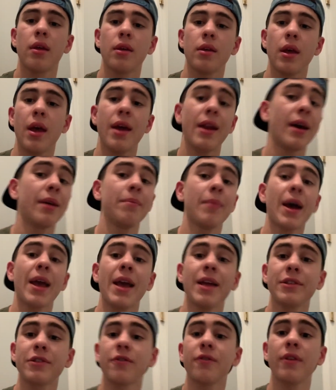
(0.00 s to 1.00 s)
And my
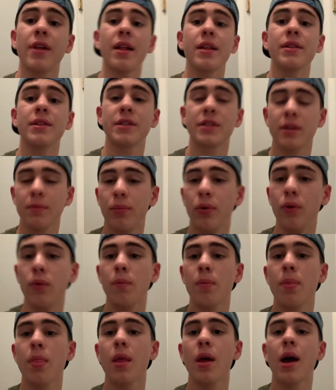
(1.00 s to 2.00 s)
answer to that is simple.
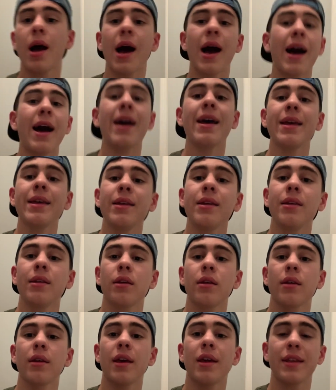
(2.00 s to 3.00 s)
I
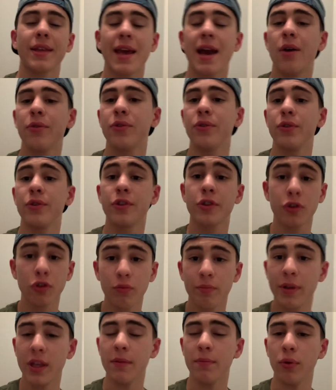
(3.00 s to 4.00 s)
encountered two
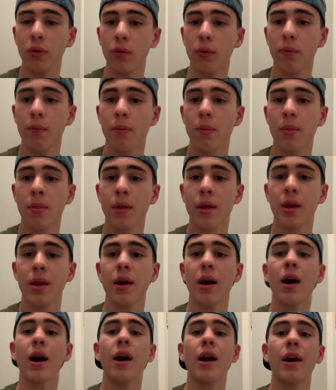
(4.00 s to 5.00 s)
people
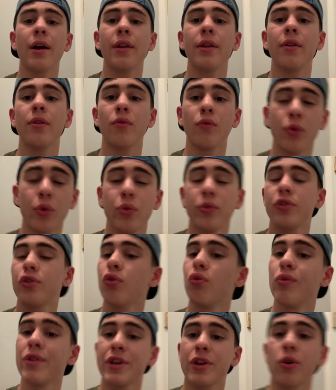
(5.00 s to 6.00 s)
en route to
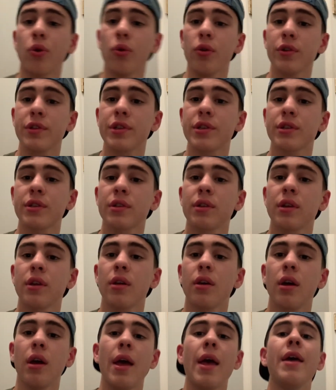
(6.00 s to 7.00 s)
recourse
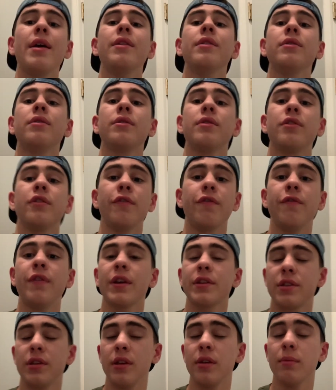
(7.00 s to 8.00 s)
and to
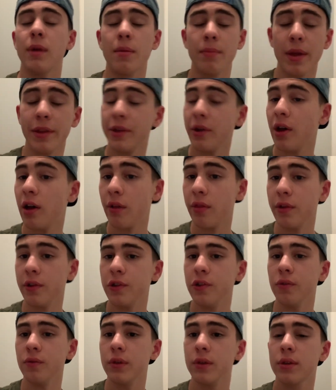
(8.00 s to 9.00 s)
fixing my mental health
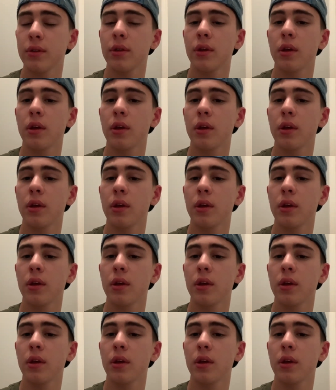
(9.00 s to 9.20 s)
issues.